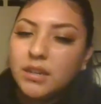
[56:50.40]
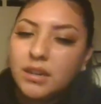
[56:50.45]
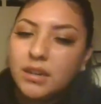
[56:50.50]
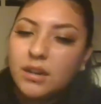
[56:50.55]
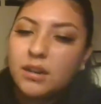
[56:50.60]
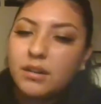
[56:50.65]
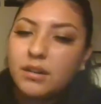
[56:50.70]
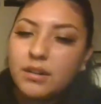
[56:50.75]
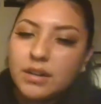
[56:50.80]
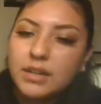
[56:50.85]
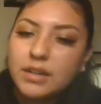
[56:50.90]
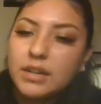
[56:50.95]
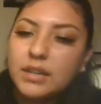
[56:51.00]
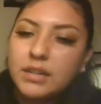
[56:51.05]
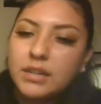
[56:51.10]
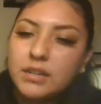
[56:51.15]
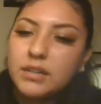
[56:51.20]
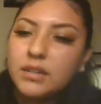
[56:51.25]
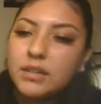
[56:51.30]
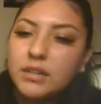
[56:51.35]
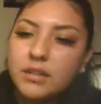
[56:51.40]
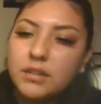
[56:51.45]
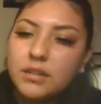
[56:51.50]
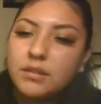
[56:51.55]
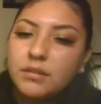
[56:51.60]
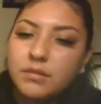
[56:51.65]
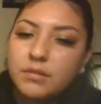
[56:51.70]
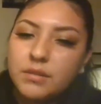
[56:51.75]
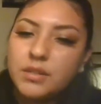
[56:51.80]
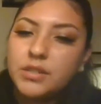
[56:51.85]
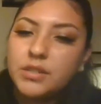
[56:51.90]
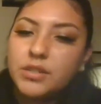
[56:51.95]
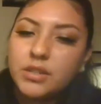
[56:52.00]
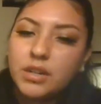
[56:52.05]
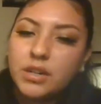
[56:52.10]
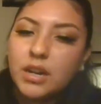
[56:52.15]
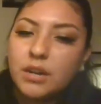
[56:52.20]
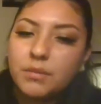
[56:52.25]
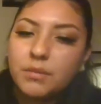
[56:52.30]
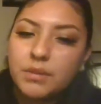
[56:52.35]
All right. What does your
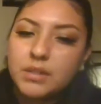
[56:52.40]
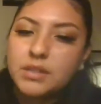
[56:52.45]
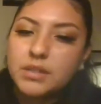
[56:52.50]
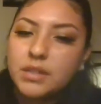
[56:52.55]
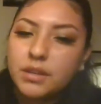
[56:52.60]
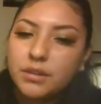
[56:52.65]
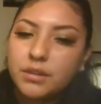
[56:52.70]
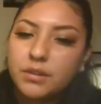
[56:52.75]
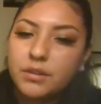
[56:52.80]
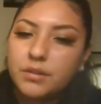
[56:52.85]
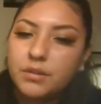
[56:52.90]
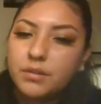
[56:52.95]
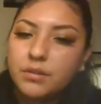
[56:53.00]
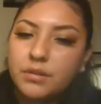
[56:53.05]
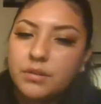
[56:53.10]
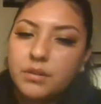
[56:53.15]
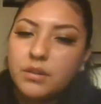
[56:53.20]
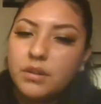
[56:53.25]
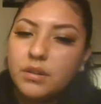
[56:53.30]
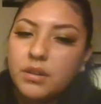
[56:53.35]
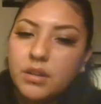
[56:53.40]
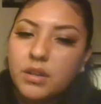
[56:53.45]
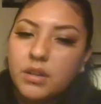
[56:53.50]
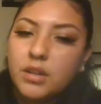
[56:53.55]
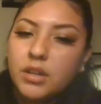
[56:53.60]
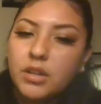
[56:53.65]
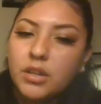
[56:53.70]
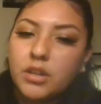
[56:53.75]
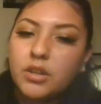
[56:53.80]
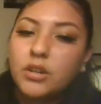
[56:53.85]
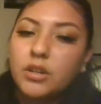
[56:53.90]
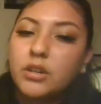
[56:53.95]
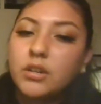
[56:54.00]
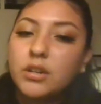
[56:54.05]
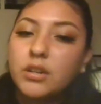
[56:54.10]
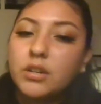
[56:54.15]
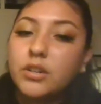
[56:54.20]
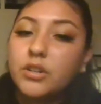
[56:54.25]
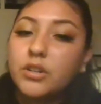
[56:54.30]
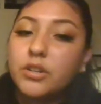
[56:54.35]
guide want to tell you?
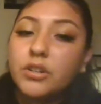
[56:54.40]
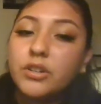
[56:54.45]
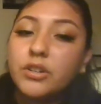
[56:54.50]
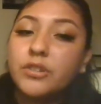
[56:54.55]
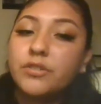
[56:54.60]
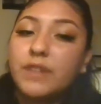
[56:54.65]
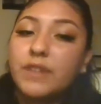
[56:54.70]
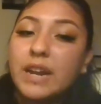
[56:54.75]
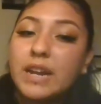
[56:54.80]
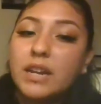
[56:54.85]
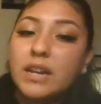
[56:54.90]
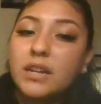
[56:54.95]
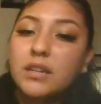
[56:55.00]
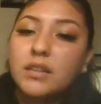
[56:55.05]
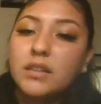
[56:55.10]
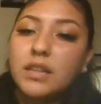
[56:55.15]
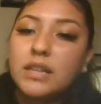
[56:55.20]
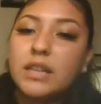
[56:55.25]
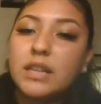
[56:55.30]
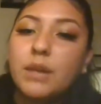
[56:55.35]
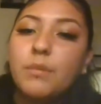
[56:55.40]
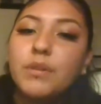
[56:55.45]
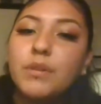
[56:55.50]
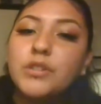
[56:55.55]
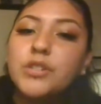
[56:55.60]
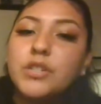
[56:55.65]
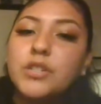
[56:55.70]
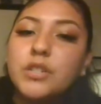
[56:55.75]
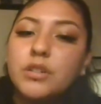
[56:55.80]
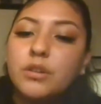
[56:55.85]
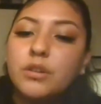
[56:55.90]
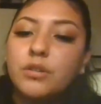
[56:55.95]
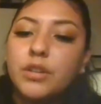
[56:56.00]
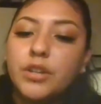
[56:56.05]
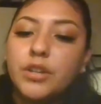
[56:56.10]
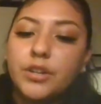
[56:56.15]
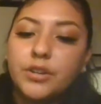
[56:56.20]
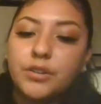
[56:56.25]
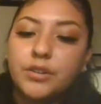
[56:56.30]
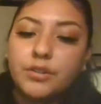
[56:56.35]
You're great. Like, they want you to know that
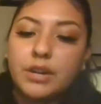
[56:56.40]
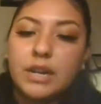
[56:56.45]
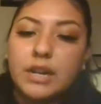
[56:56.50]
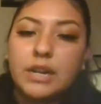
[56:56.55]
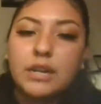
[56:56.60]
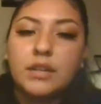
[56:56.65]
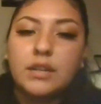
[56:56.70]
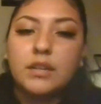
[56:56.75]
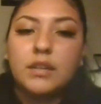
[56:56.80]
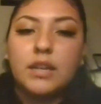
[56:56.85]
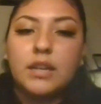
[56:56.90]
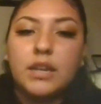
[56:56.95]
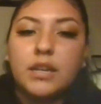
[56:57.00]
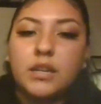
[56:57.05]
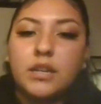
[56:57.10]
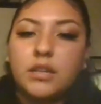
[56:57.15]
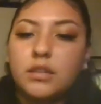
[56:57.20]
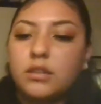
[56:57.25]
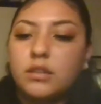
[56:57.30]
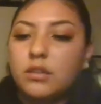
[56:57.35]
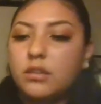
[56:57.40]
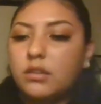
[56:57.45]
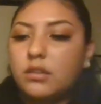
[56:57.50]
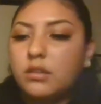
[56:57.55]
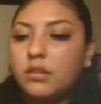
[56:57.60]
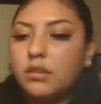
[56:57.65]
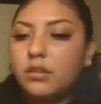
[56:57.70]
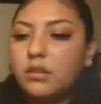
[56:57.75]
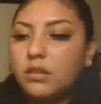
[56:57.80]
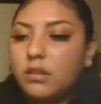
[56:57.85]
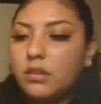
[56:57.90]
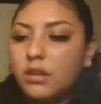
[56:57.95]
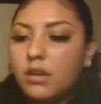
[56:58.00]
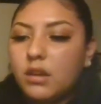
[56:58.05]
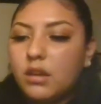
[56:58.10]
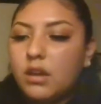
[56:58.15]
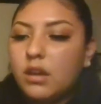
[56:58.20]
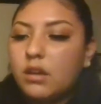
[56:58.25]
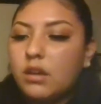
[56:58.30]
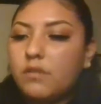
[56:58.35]
you're great. Like,
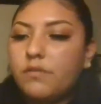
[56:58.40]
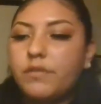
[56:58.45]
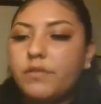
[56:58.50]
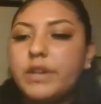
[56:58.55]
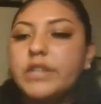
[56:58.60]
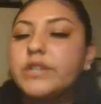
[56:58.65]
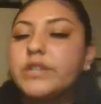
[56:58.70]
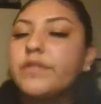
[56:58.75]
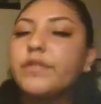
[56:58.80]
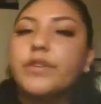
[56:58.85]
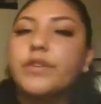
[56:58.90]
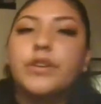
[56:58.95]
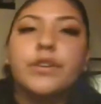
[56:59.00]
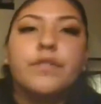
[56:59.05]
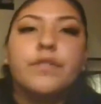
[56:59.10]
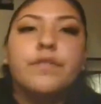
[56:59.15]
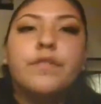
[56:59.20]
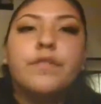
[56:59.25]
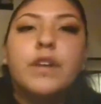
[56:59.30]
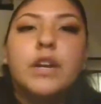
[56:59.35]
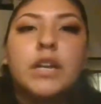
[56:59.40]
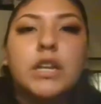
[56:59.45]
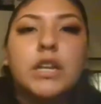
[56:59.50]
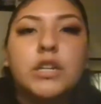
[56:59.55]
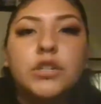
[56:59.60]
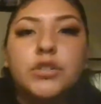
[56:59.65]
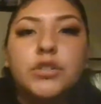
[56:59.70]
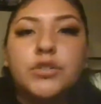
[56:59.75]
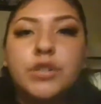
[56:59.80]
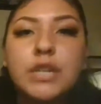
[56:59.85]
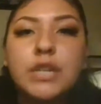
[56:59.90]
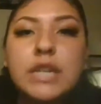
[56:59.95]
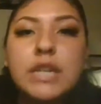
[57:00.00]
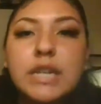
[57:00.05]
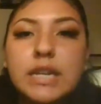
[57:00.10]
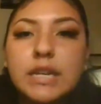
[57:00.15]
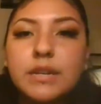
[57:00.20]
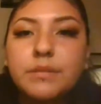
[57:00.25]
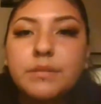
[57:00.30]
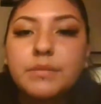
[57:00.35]
reach for your fucking
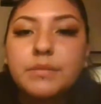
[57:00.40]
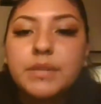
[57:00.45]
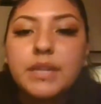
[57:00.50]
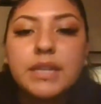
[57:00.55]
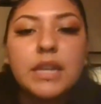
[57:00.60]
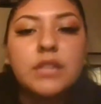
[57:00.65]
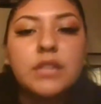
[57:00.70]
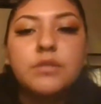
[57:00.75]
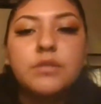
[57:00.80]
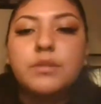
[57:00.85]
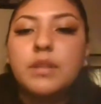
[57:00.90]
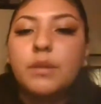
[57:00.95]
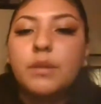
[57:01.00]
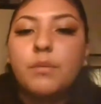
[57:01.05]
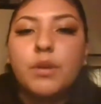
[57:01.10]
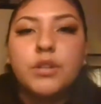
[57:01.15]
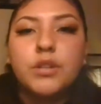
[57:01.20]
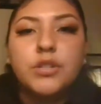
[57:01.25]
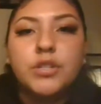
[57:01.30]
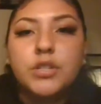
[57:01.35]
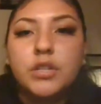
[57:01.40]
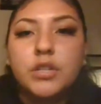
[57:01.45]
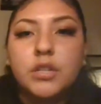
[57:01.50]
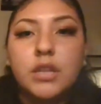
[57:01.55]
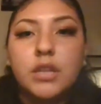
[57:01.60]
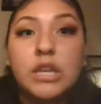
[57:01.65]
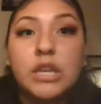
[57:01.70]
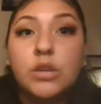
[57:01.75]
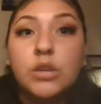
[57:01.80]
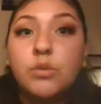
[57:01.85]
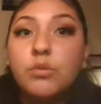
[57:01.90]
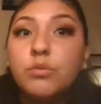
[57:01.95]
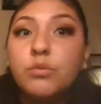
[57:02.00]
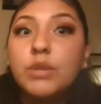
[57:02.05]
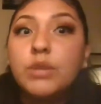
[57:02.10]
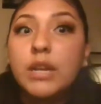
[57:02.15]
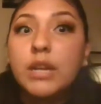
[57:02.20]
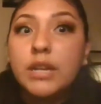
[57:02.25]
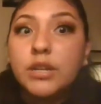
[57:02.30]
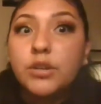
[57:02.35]
dreams. Like, that's what they want you to, like, you
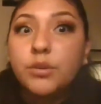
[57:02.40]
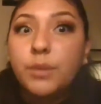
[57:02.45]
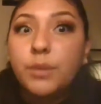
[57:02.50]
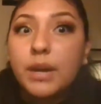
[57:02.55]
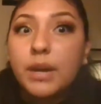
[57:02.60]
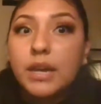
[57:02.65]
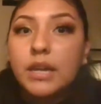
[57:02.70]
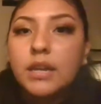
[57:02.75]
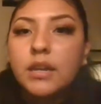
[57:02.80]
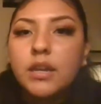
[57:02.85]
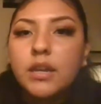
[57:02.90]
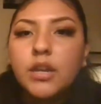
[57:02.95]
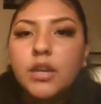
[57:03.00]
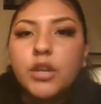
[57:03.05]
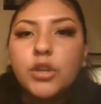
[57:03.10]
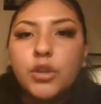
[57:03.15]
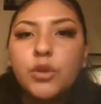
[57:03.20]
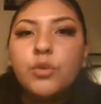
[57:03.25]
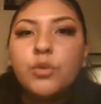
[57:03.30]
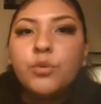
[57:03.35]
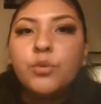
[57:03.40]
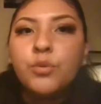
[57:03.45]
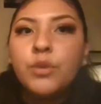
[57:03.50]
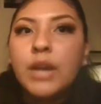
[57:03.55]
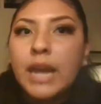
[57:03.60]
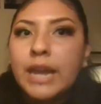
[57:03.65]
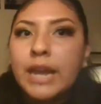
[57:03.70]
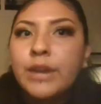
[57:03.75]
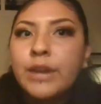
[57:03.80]
can do it. You can